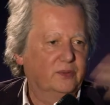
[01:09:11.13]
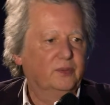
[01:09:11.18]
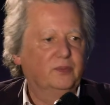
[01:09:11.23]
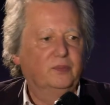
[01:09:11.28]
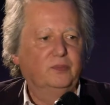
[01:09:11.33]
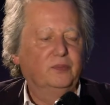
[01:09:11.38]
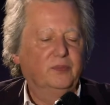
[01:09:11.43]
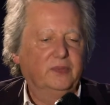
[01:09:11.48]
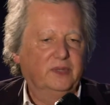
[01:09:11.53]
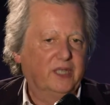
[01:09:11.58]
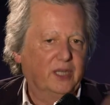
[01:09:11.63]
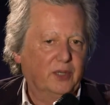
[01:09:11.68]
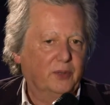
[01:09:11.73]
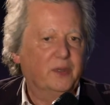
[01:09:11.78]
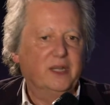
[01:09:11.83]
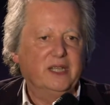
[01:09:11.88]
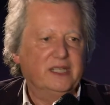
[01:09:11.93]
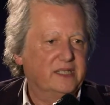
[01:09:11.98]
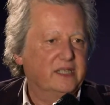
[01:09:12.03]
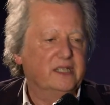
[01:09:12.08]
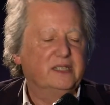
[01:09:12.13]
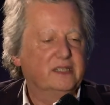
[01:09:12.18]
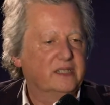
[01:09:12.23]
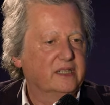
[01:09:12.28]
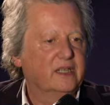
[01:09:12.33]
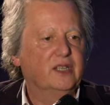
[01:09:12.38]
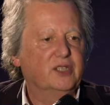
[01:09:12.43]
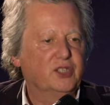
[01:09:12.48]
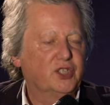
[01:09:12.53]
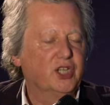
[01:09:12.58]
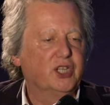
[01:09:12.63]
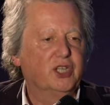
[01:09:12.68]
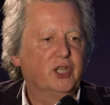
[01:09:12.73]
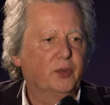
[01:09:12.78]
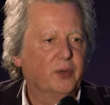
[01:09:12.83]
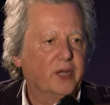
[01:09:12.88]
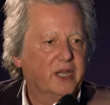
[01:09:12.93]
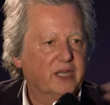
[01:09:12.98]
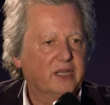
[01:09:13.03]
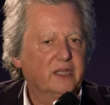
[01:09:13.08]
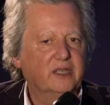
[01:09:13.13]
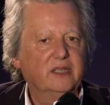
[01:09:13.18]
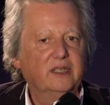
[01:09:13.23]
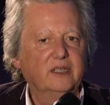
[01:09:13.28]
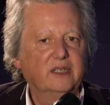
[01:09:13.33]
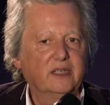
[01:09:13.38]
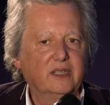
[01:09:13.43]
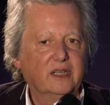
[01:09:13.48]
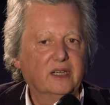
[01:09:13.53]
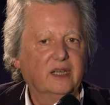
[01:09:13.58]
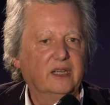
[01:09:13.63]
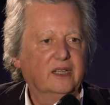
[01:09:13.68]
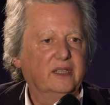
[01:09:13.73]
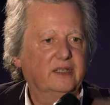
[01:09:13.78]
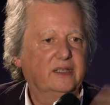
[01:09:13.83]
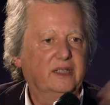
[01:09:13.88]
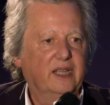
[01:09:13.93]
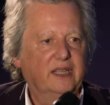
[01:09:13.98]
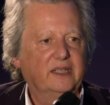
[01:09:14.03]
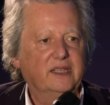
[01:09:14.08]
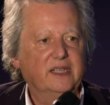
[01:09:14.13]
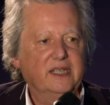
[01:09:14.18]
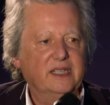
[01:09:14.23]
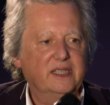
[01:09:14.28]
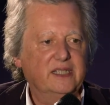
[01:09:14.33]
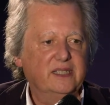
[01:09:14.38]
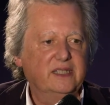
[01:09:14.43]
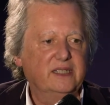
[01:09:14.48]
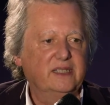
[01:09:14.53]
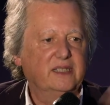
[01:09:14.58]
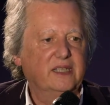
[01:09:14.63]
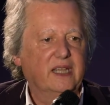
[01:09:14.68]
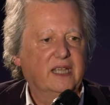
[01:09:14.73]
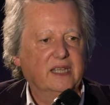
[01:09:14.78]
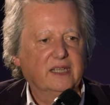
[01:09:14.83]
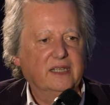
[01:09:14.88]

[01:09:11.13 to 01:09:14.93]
there is this engineering that is